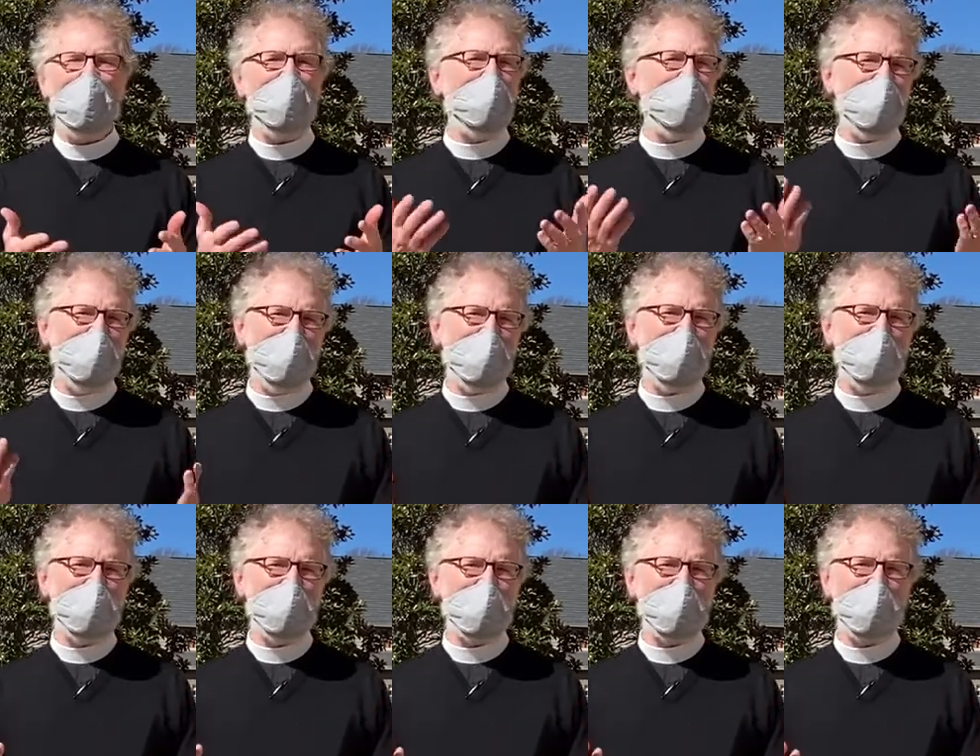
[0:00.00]
and to
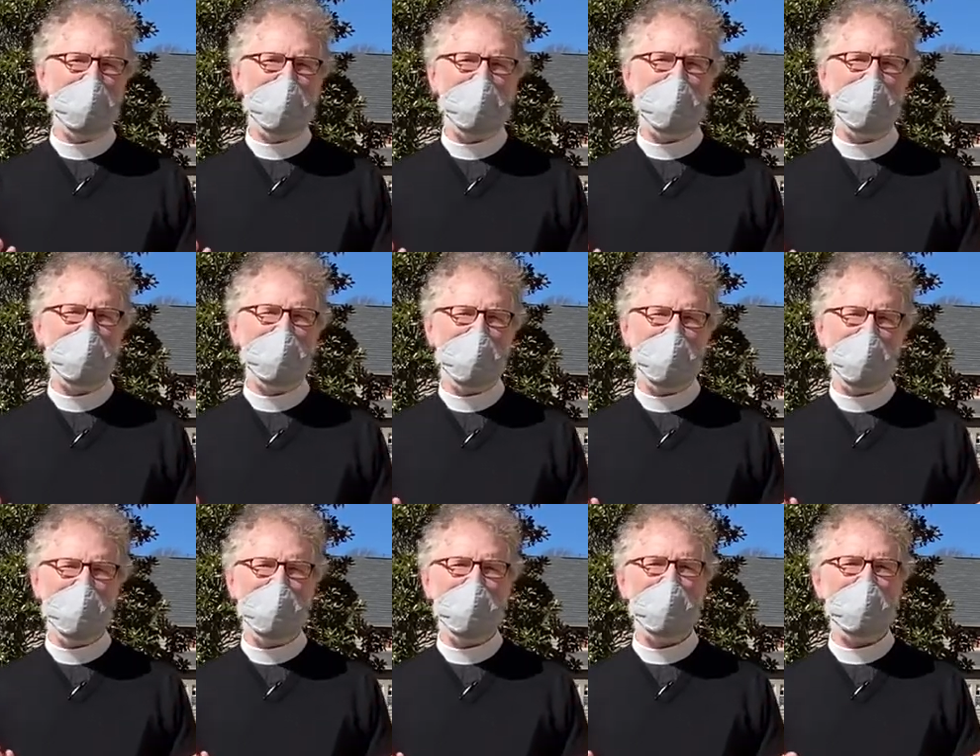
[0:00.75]
celebrate the
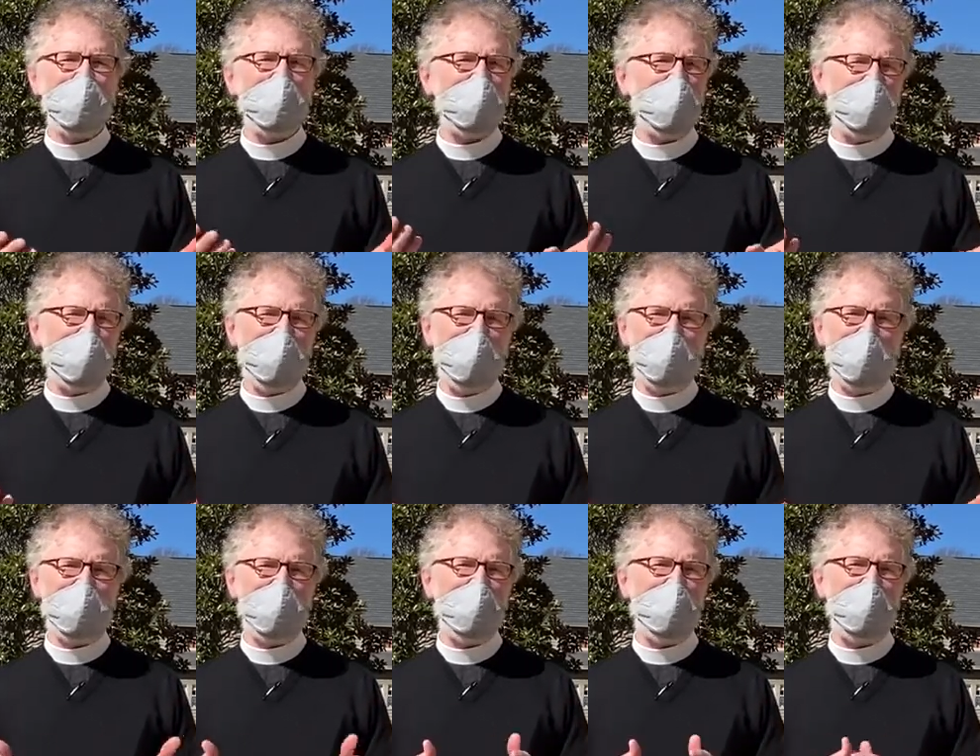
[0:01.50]
Eucharist and have the
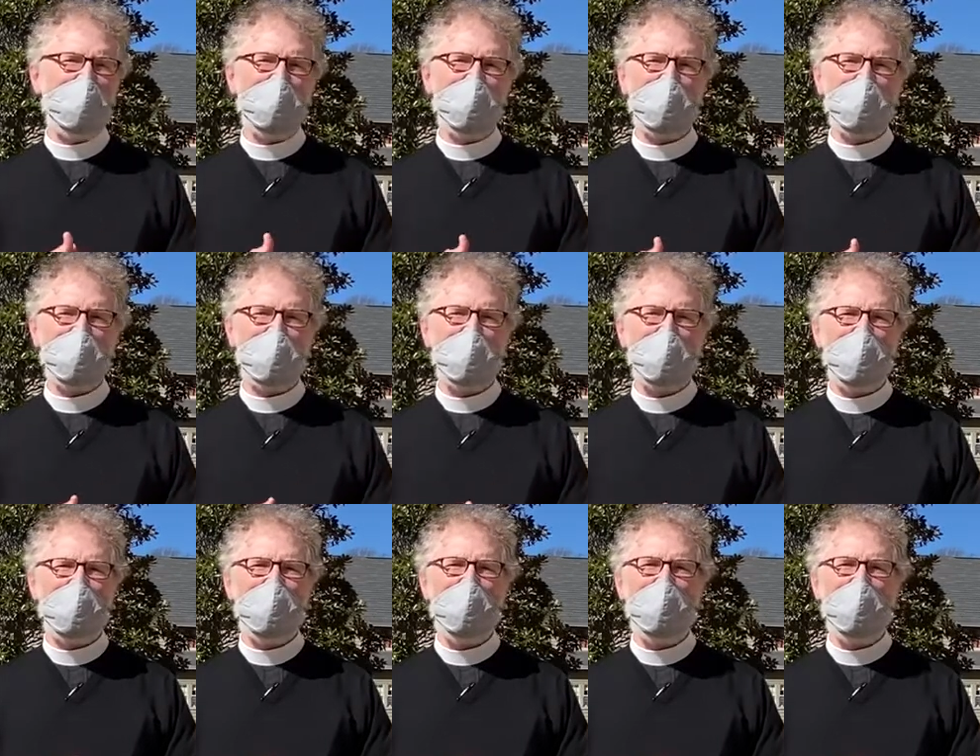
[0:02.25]
sacraments. So